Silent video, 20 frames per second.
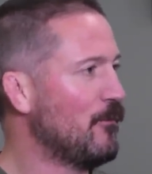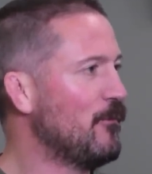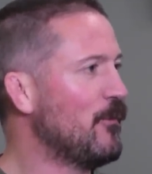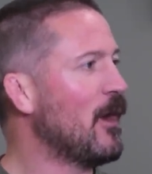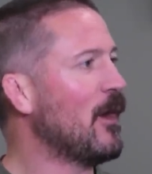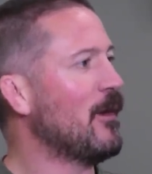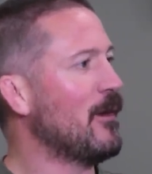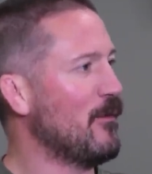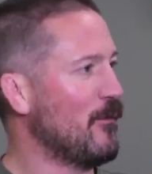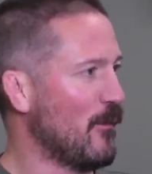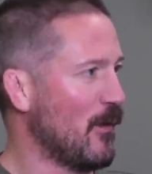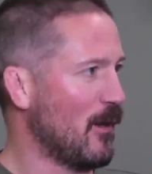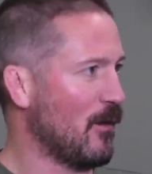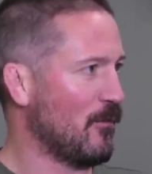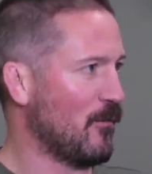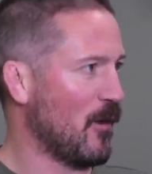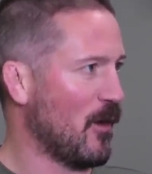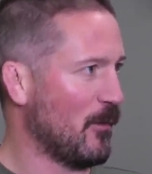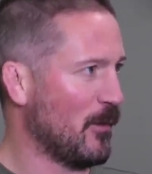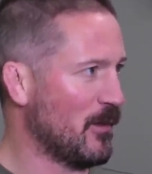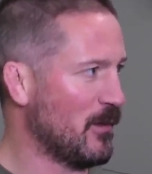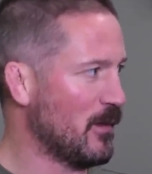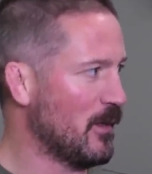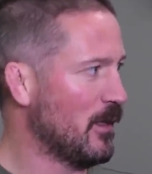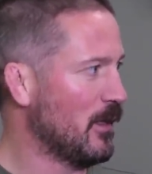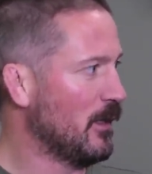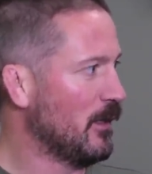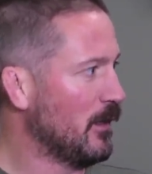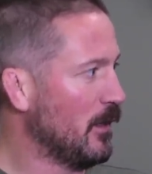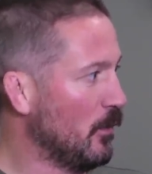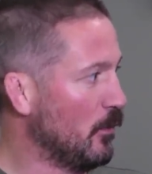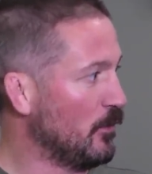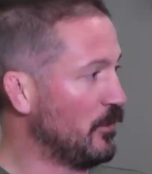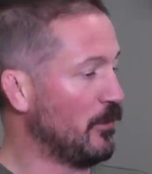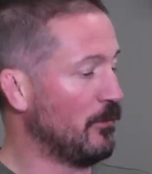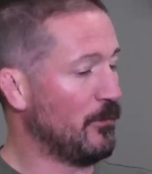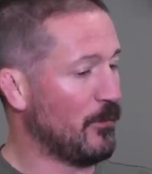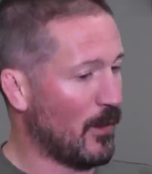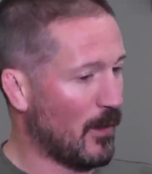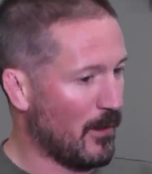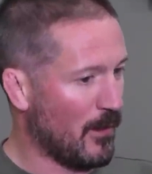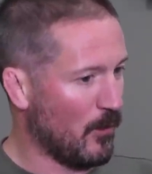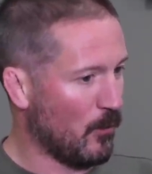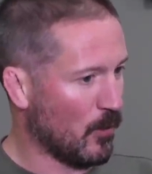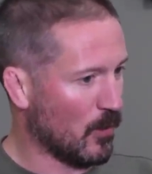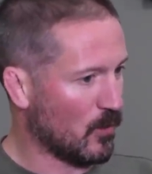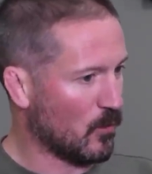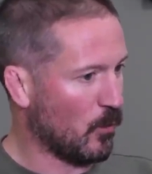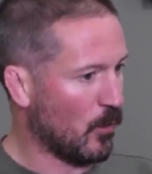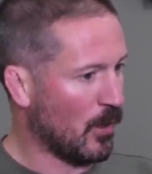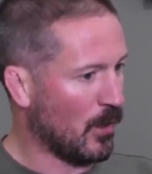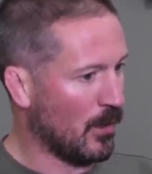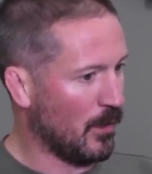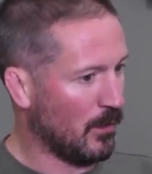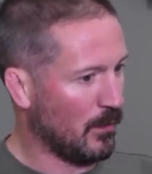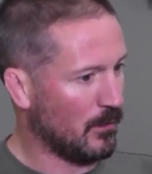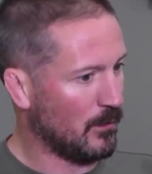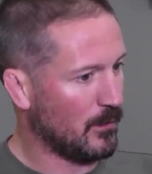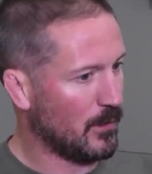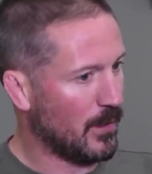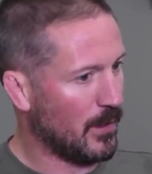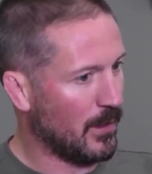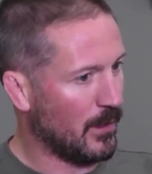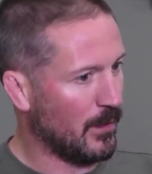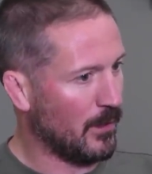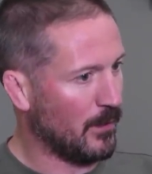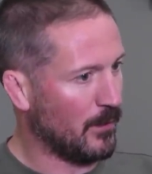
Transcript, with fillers: very far from it. Mm-hmm. It was a very worthwhile uh,